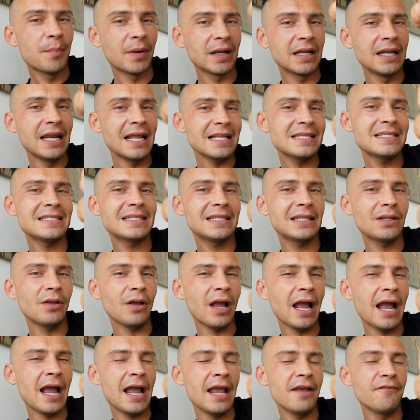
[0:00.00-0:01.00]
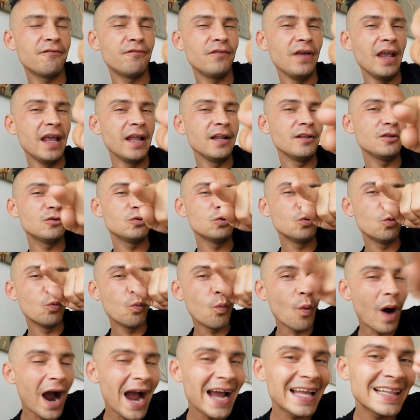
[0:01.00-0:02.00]
But let's dive into
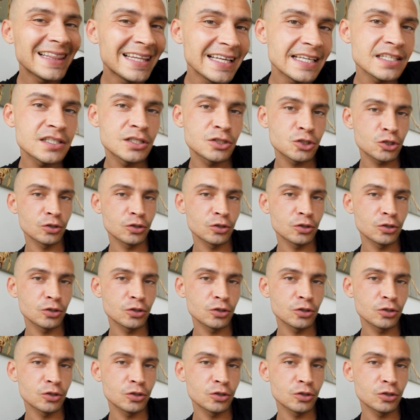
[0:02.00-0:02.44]
why this